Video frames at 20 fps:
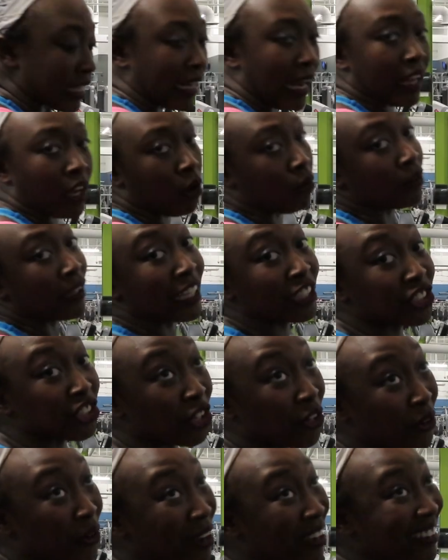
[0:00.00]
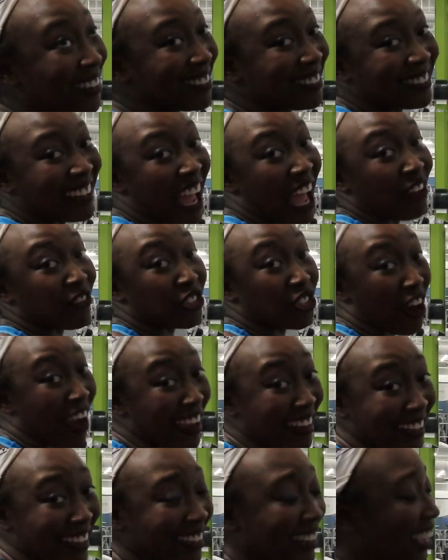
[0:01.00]
it ain't gonna let you. I've
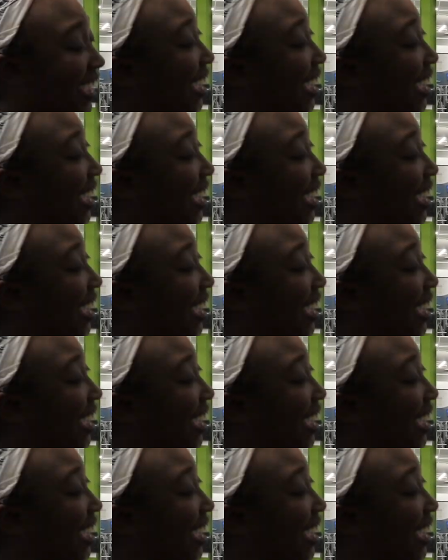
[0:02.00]
tried it;